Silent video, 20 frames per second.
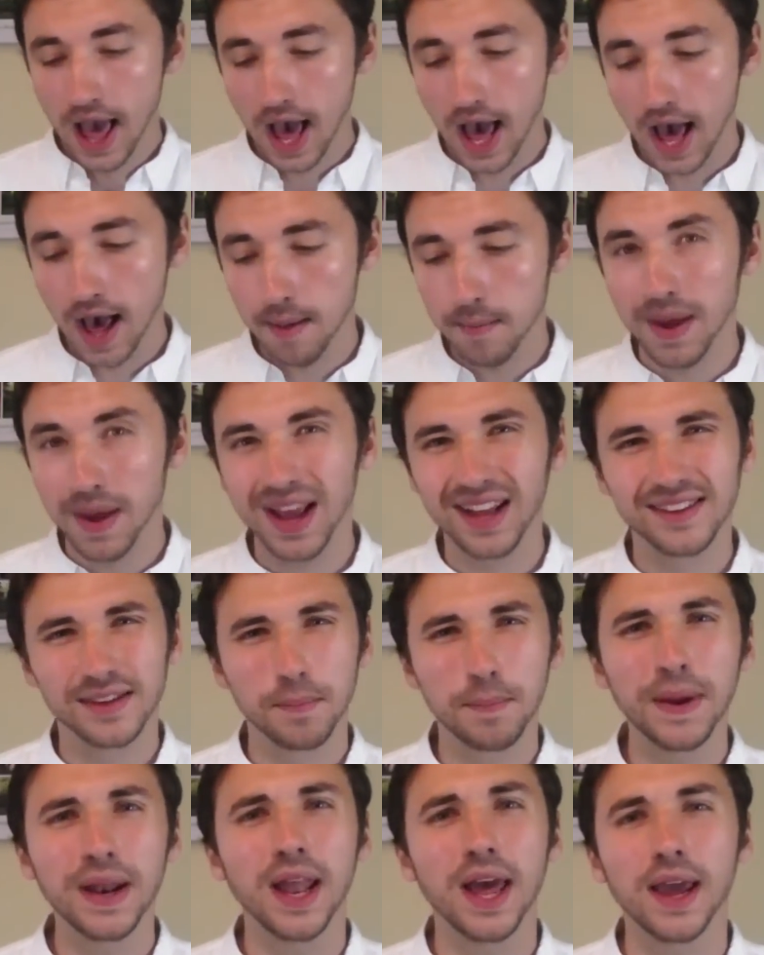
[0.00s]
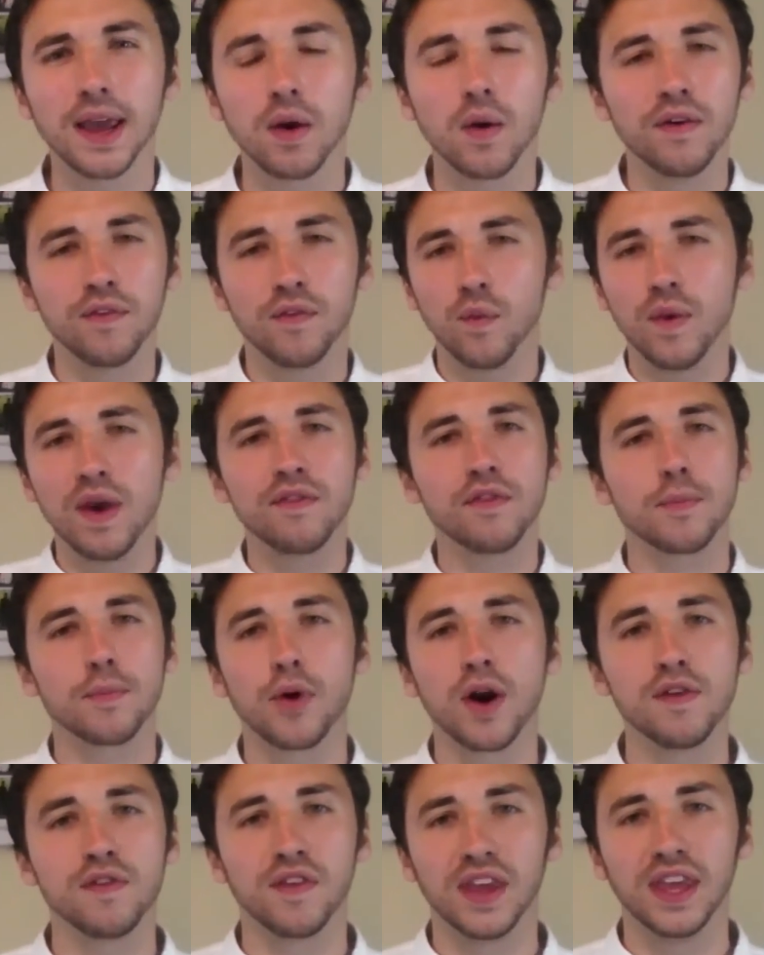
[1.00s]
It's a bit like if we ever
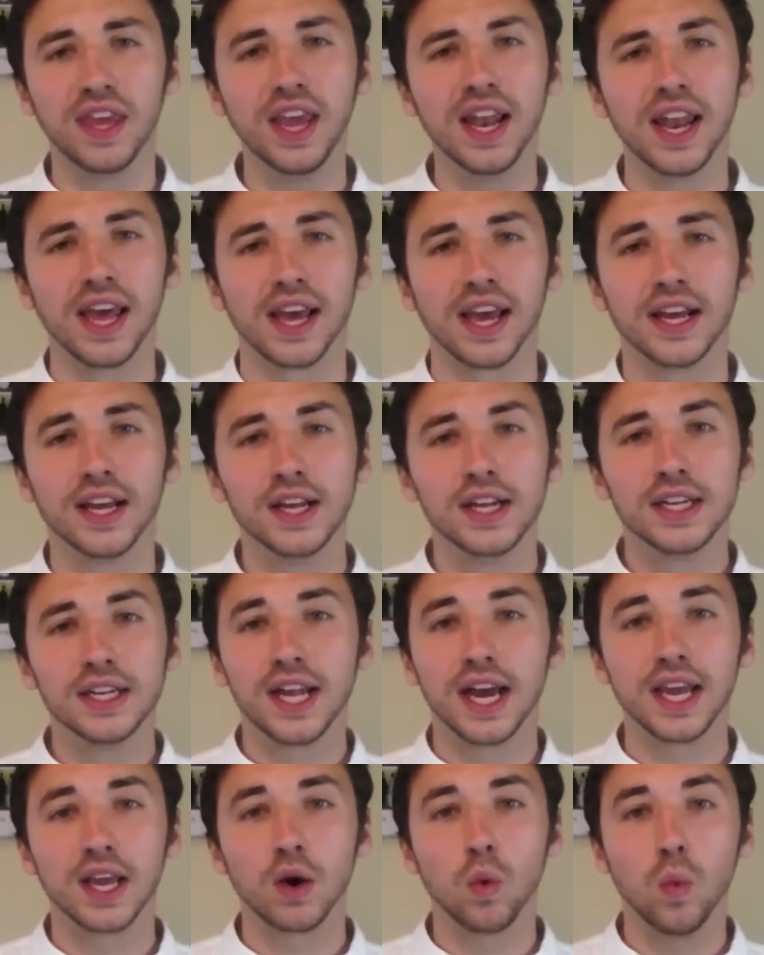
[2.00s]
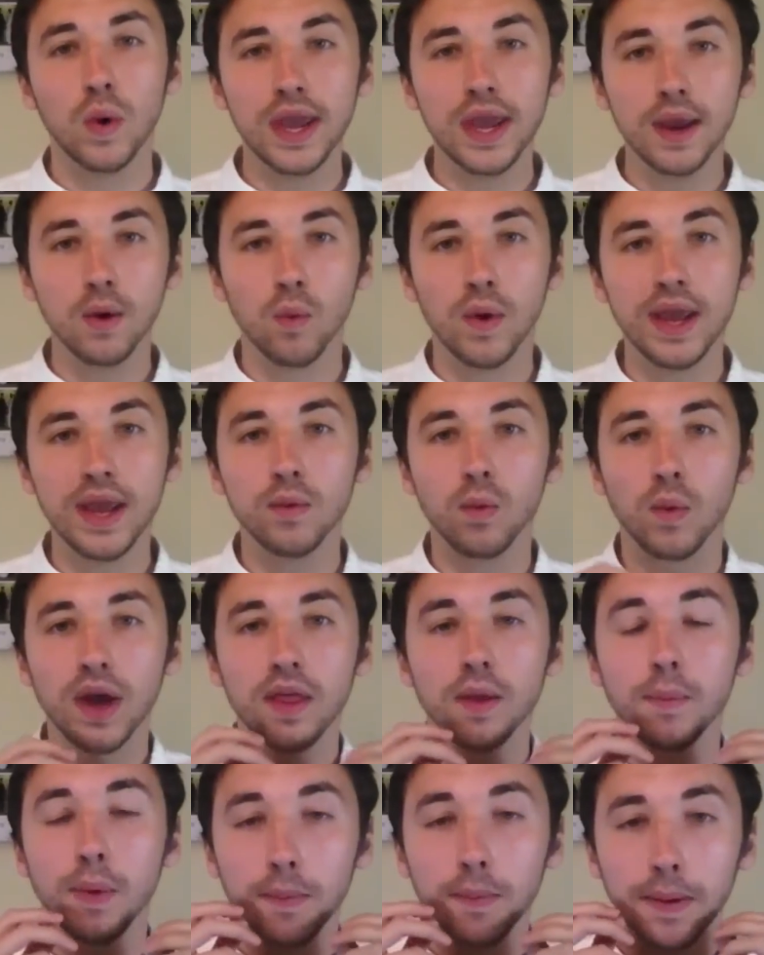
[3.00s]
pray for healing, like we're
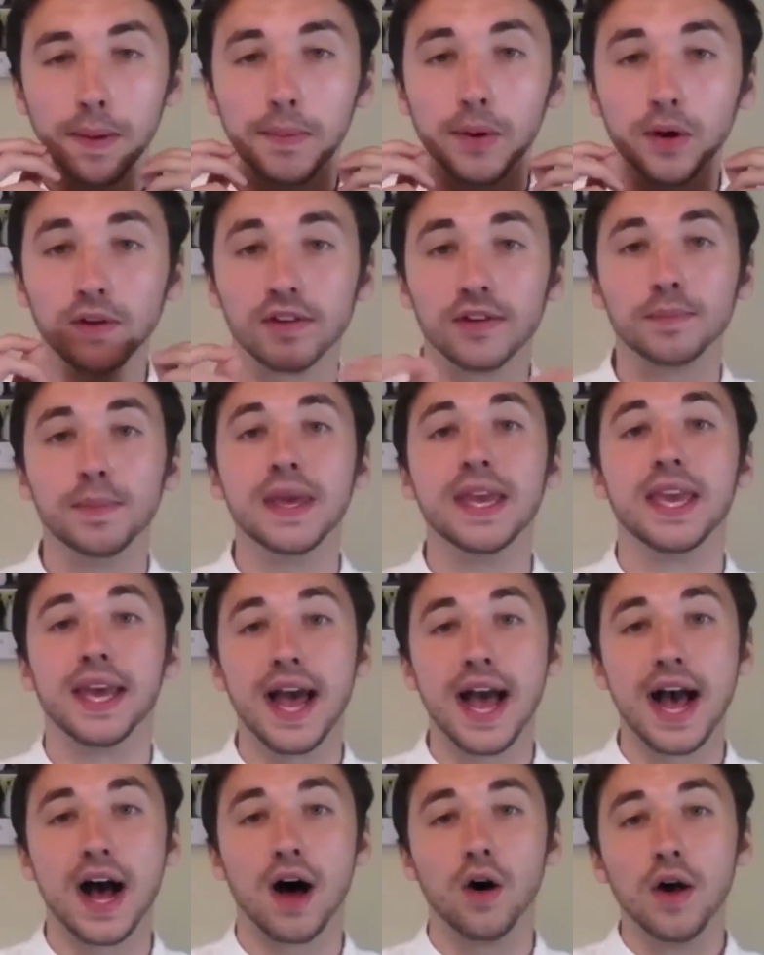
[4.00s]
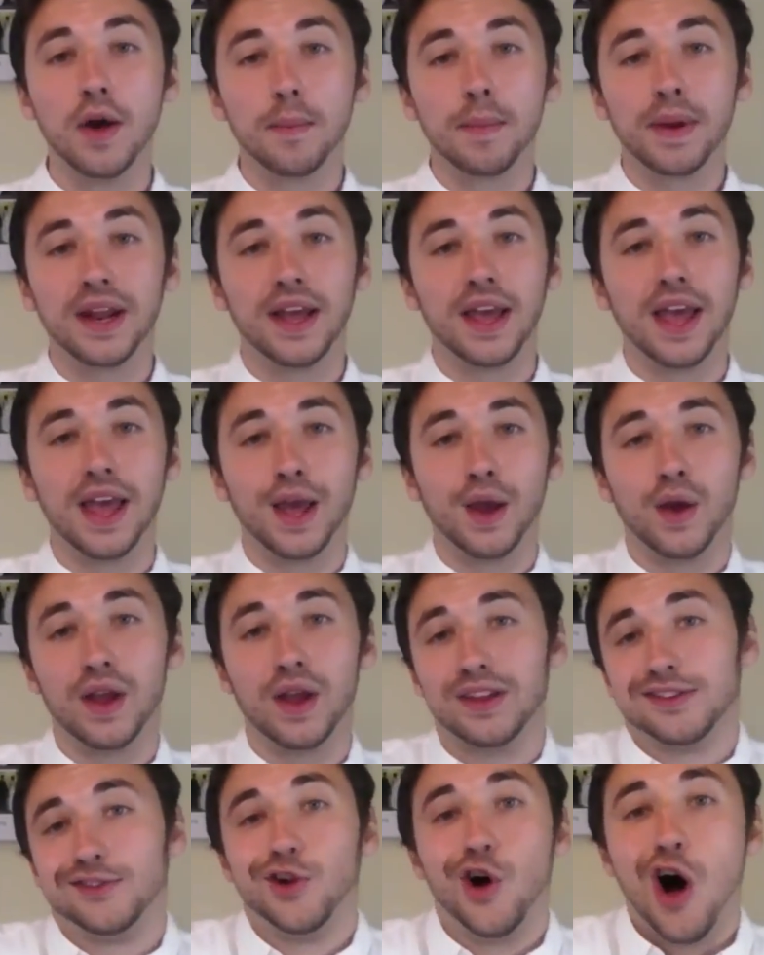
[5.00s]
the people who speak it out, but
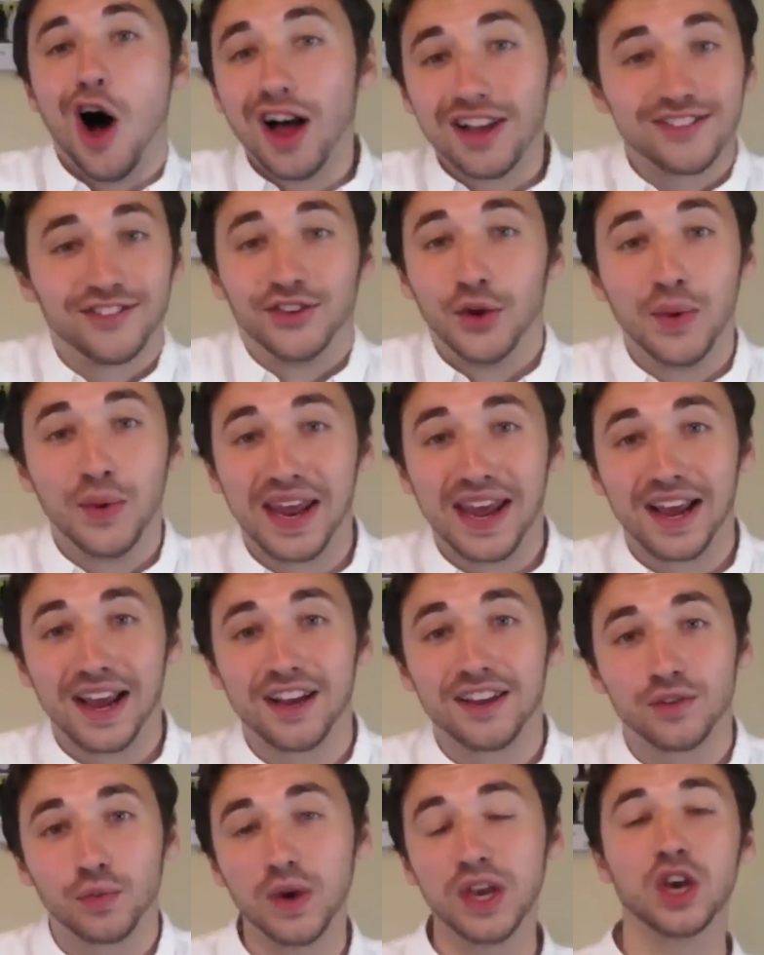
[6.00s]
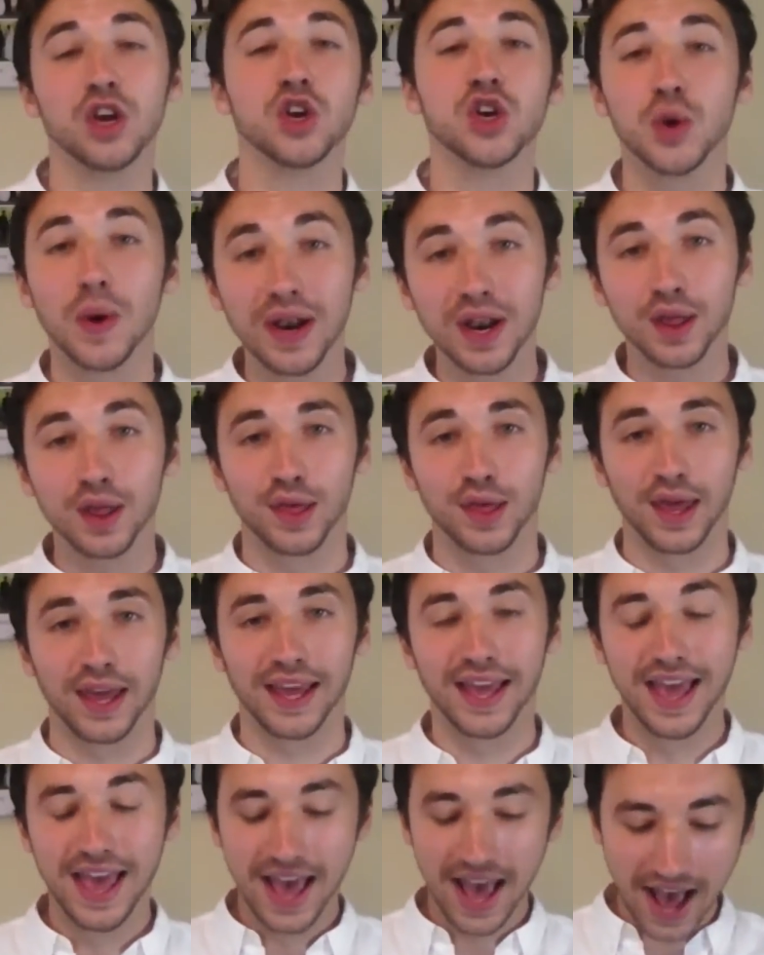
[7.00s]
it's not us doing it because we couldn't do
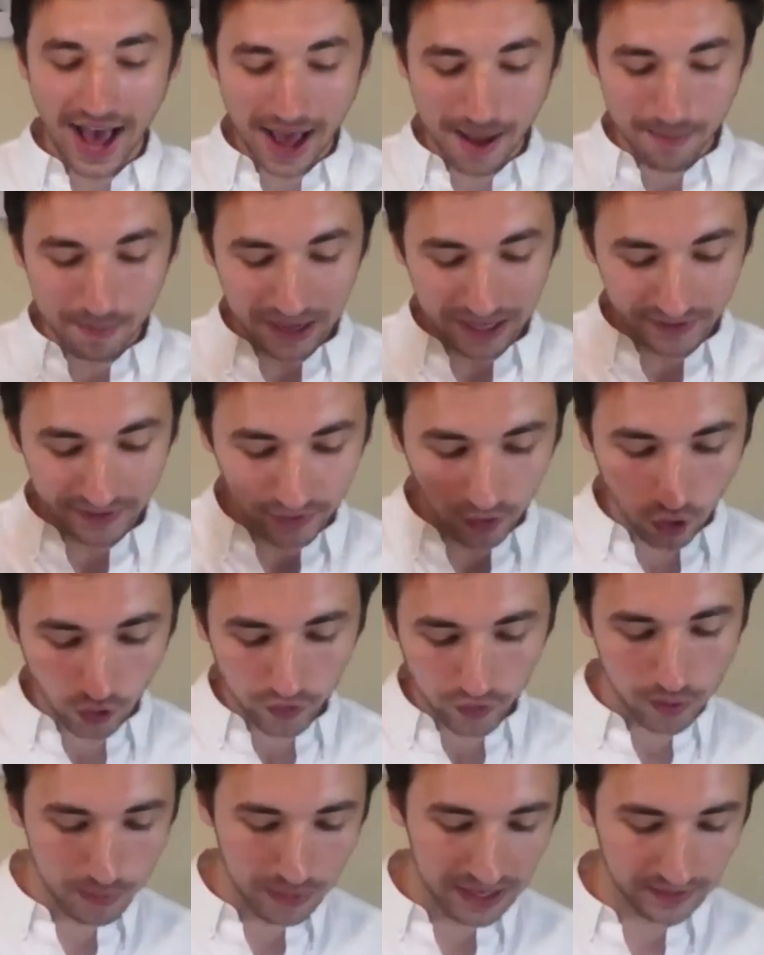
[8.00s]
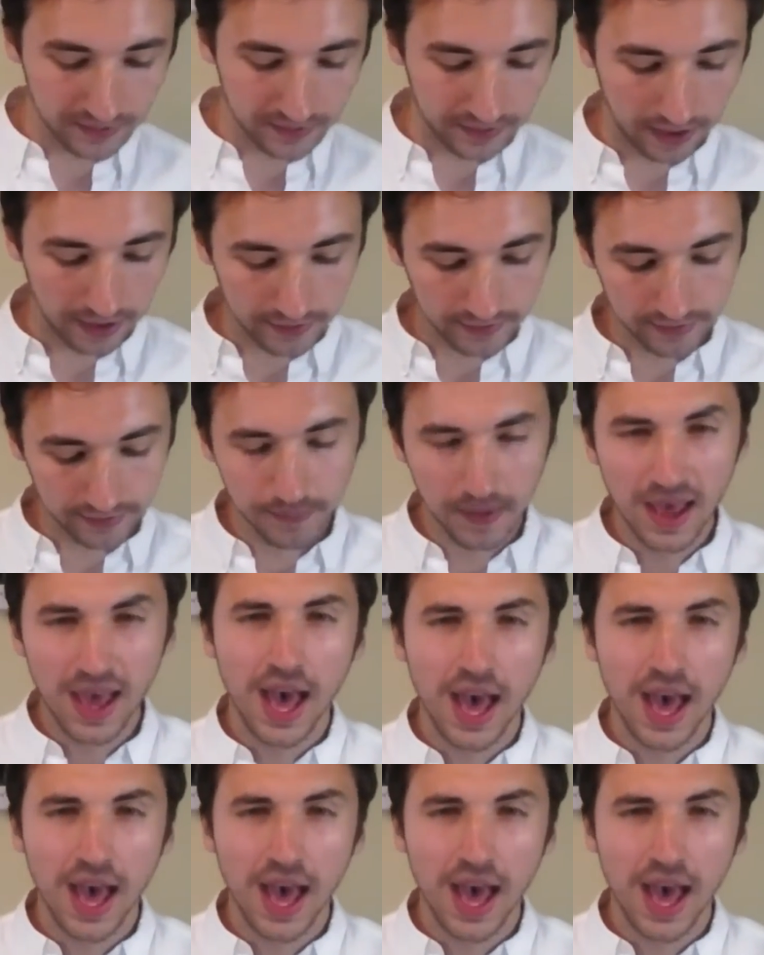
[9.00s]
anything. It's God that meets us.